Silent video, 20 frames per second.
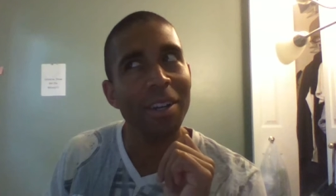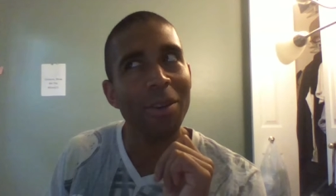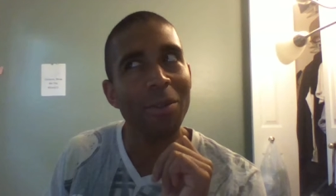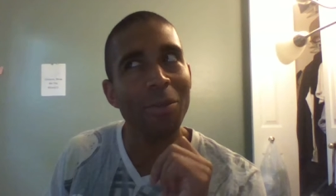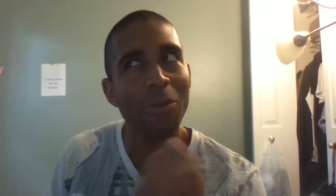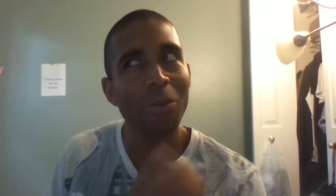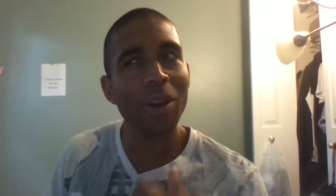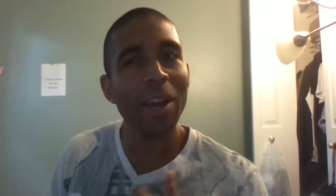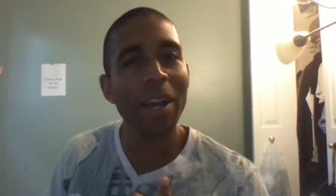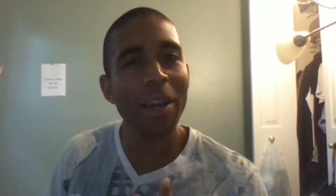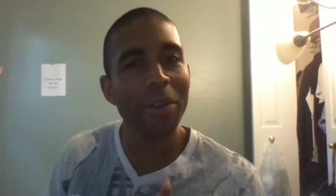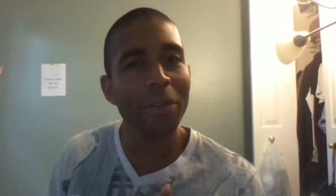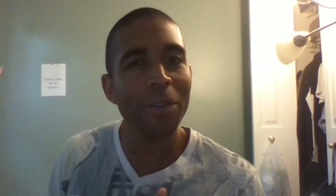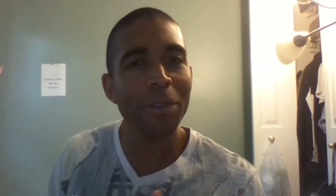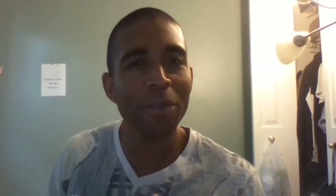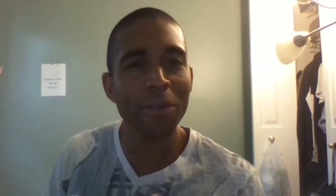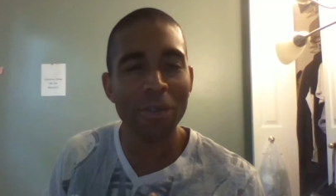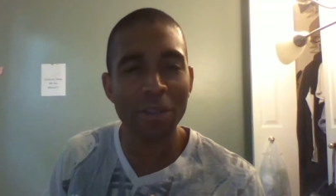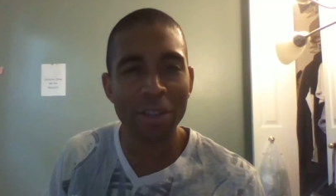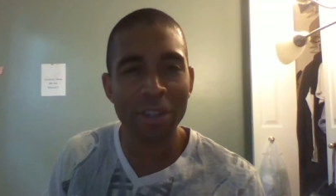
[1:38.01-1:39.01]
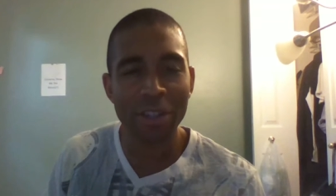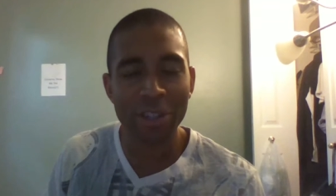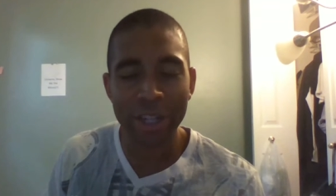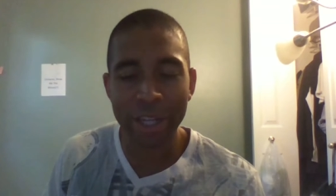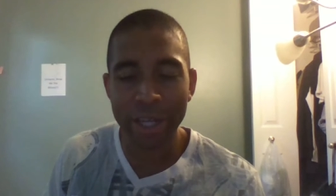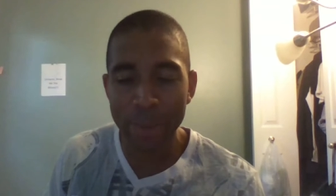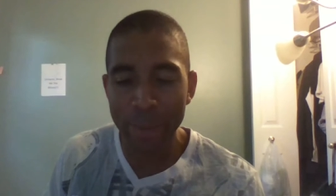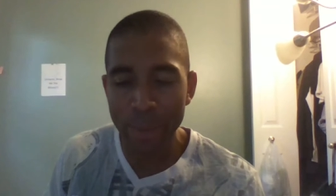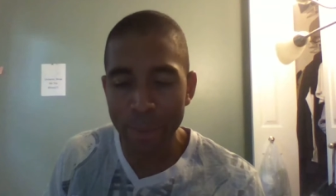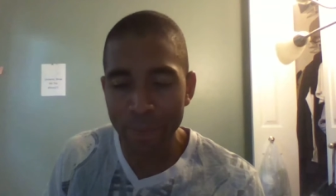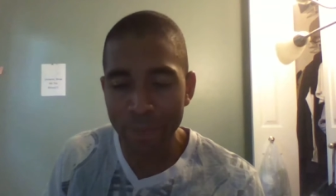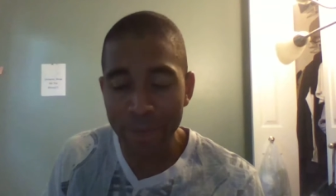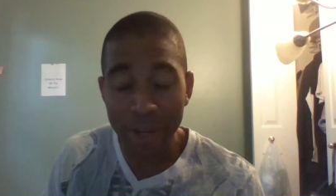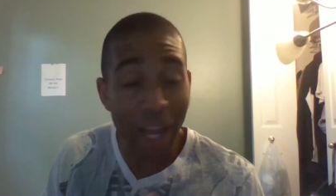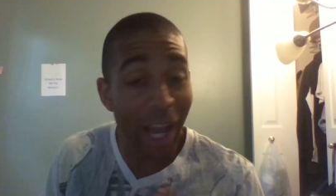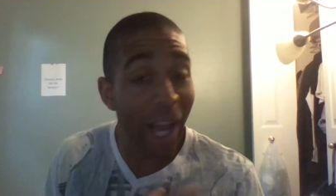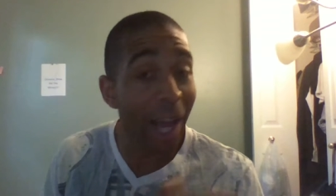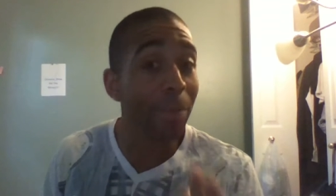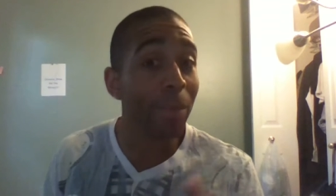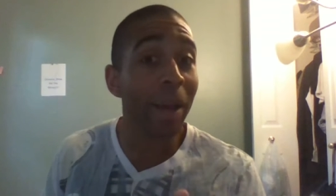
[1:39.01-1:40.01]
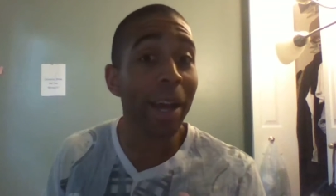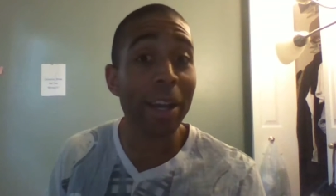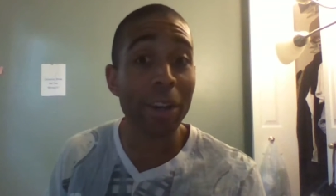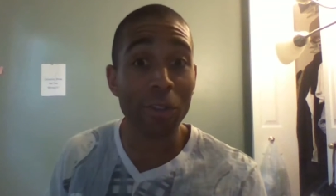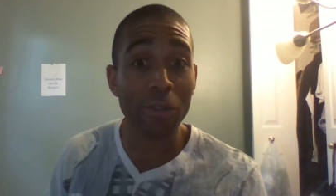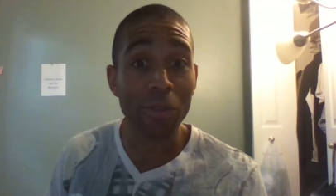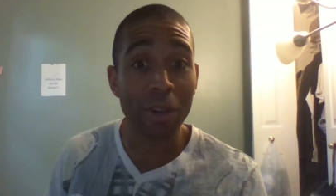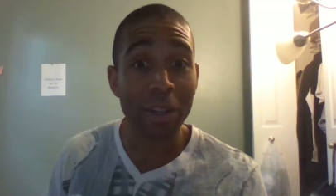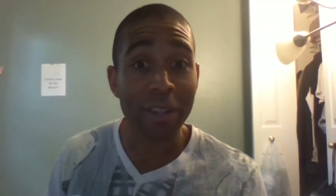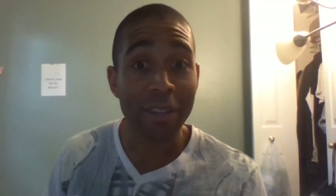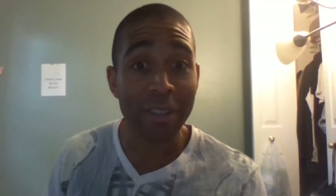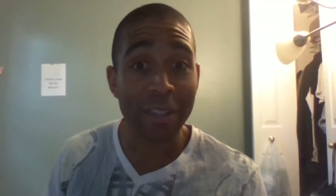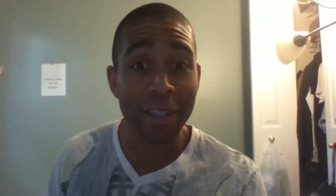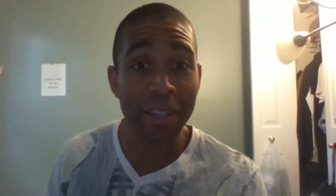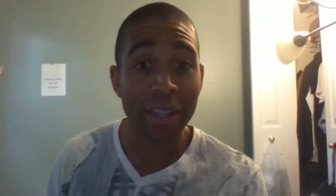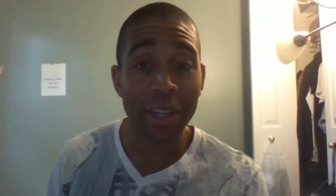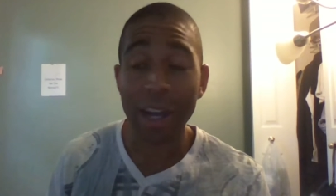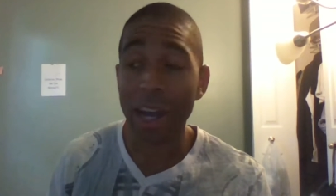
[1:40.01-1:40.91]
what I feel is legit I'm not crazy